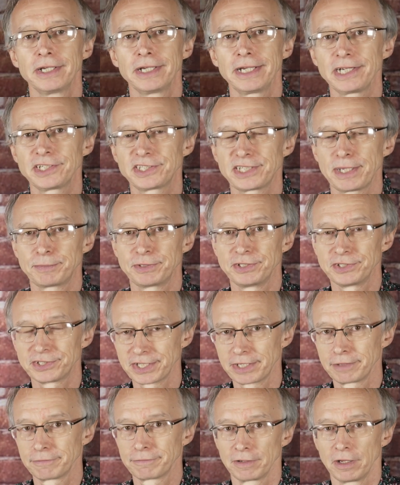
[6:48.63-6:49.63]
except
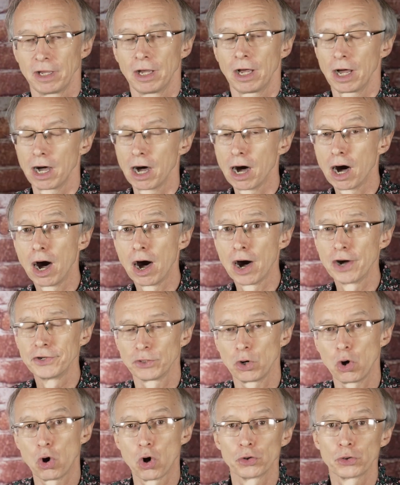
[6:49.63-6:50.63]
instead of a hard
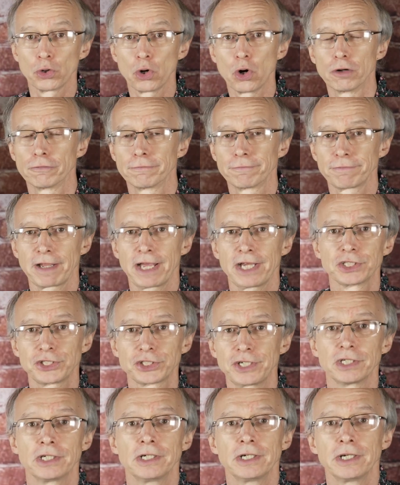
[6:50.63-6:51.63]
on-off
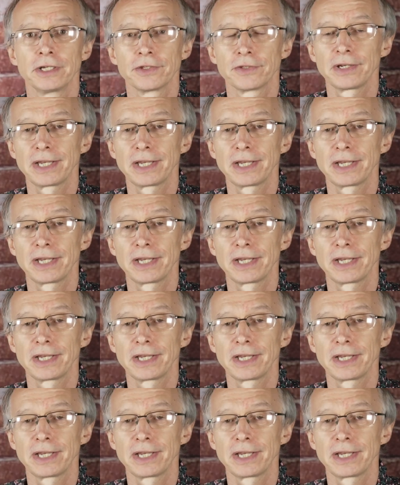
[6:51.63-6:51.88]
flash, the